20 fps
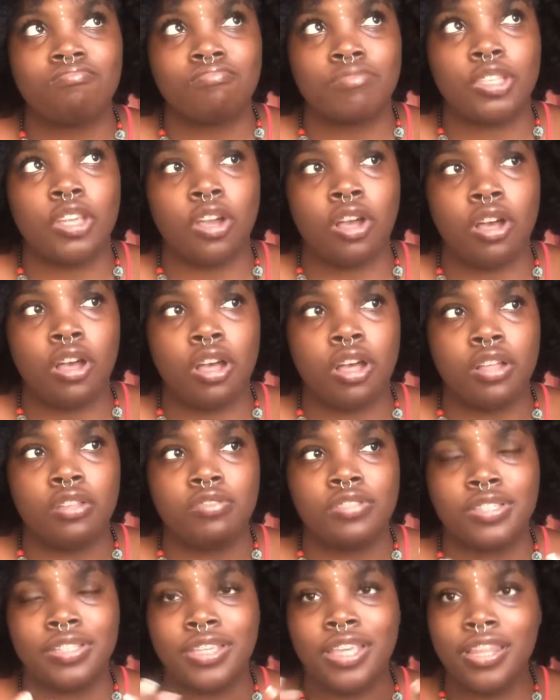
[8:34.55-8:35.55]
y'all
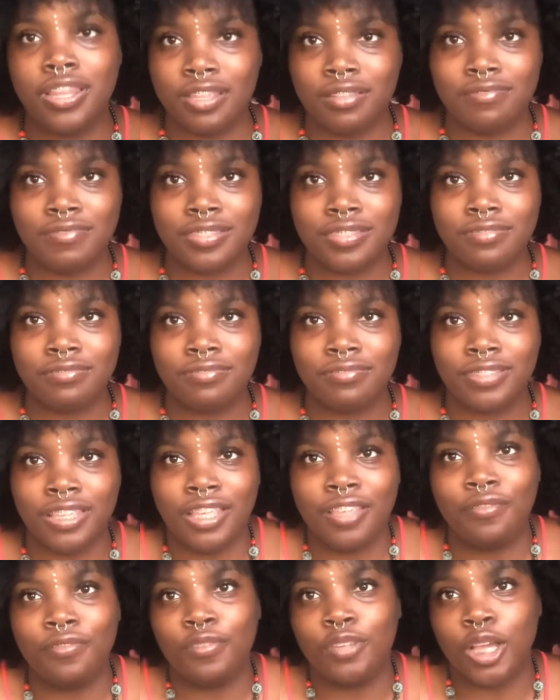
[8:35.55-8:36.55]
to get it.
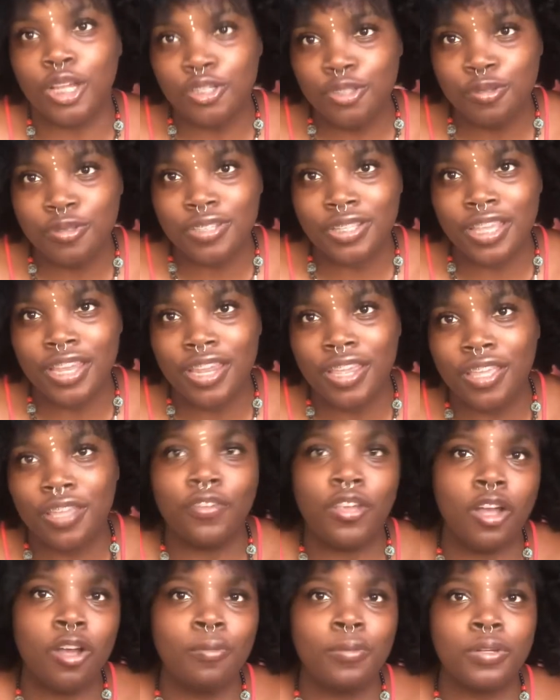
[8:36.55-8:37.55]
If y'all choose to get it, if
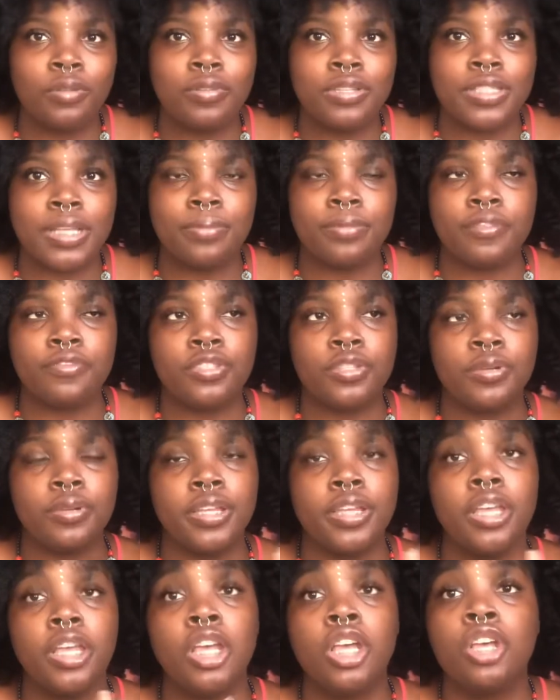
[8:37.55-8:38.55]
y'all open and receptive to
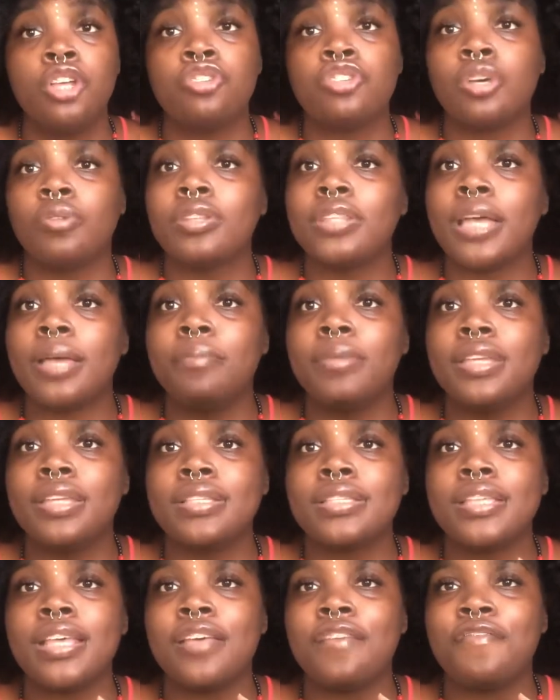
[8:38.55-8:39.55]
it. So with that
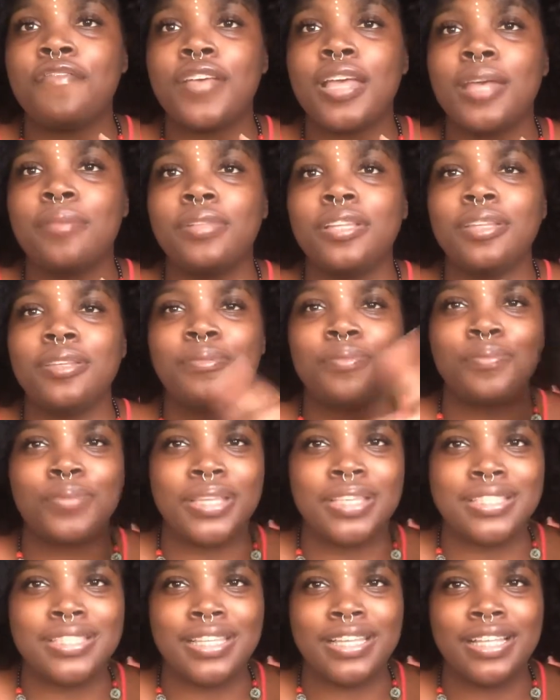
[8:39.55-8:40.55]
being said, family,
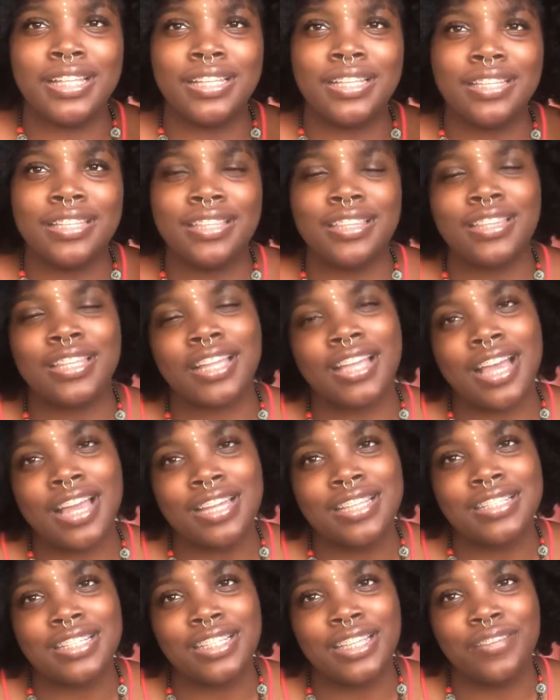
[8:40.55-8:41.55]
peace and healing. The
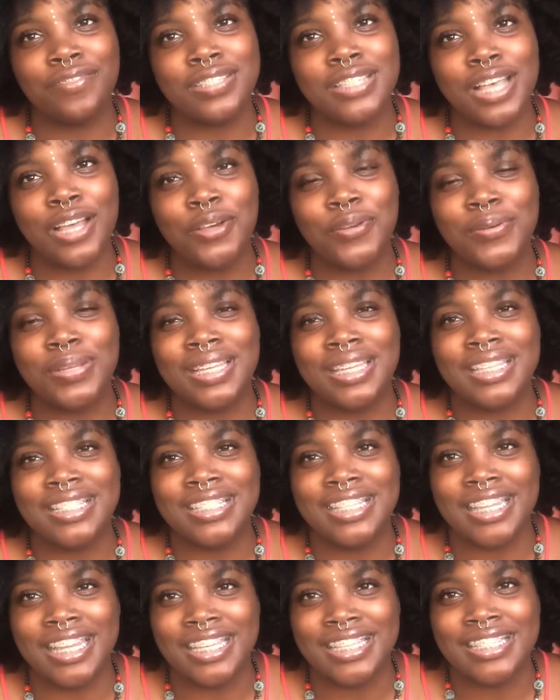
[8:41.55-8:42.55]
goddess of love is out.
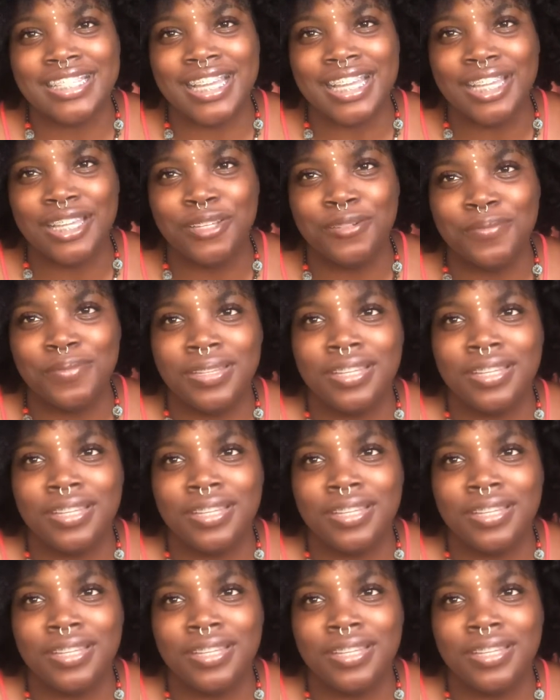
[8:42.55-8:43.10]
Until next time.